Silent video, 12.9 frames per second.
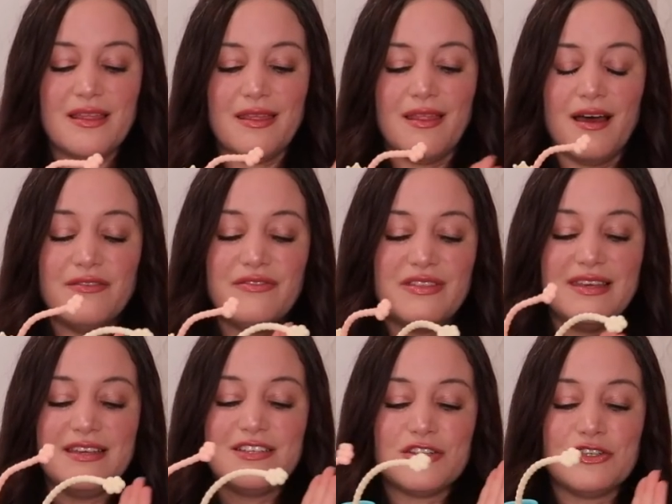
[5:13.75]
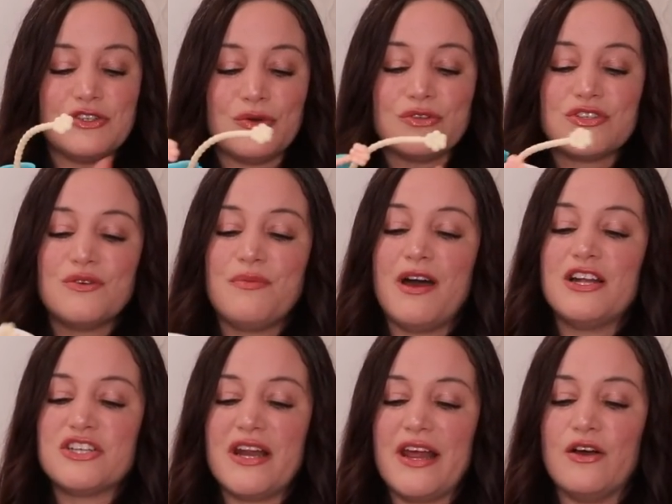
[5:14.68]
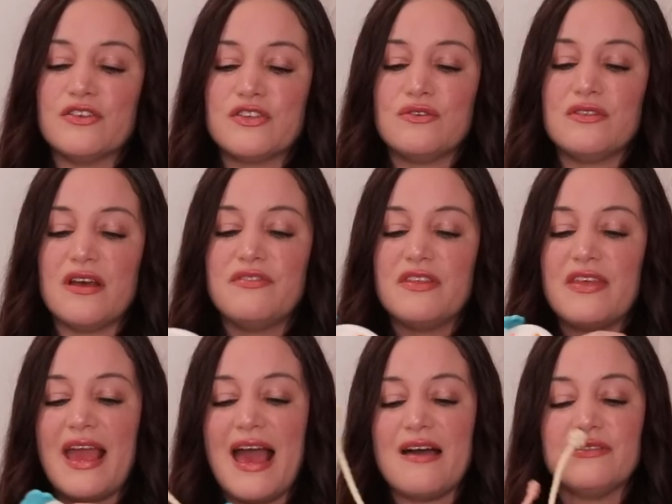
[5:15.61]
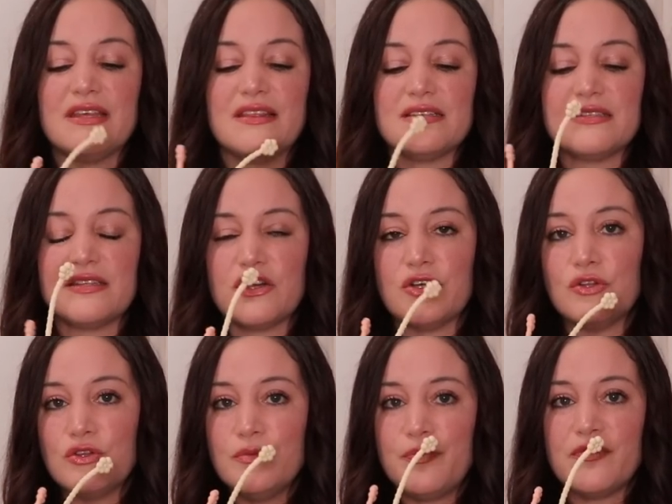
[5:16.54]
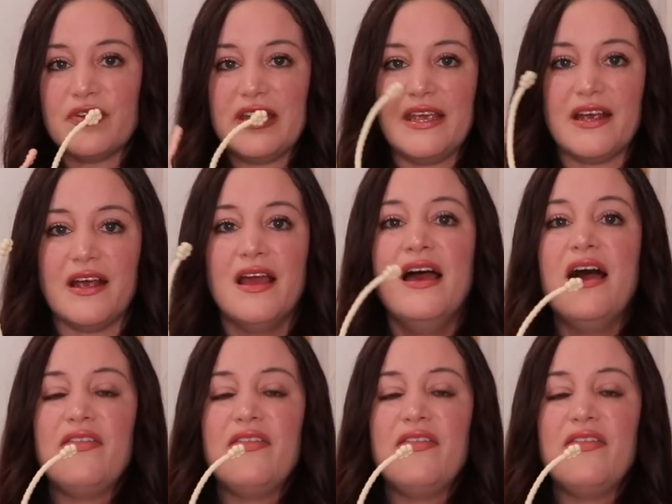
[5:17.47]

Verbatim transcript: Love these so so much and I also love that they have like this little loop over here